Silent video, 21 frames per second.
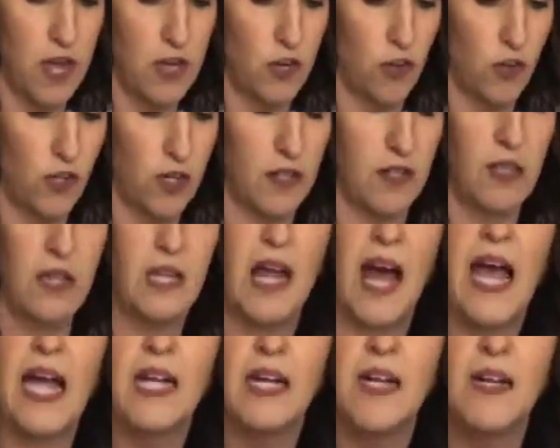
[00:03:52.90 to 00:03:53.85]
and you're going to
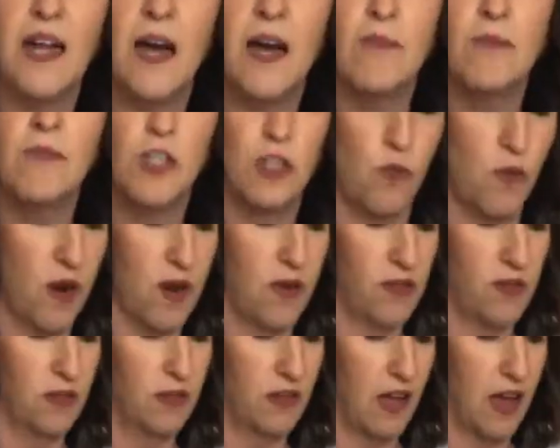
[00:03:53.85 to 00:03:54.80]
line it up to where
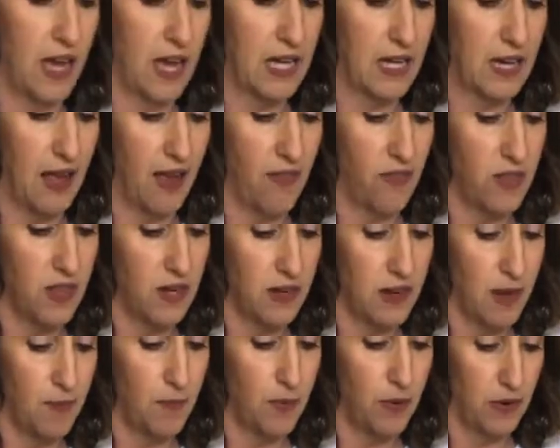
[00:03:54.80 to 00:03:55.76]
the line and the
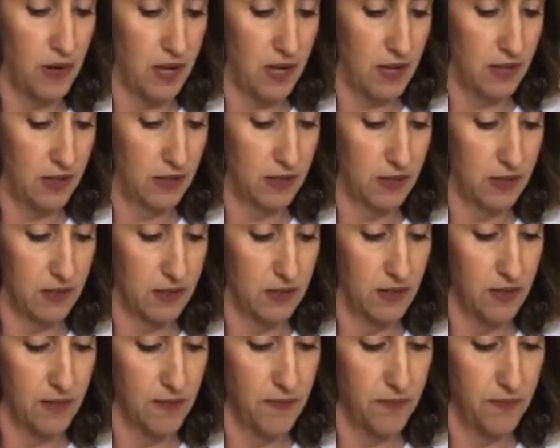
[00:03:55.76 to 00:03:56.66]
number is.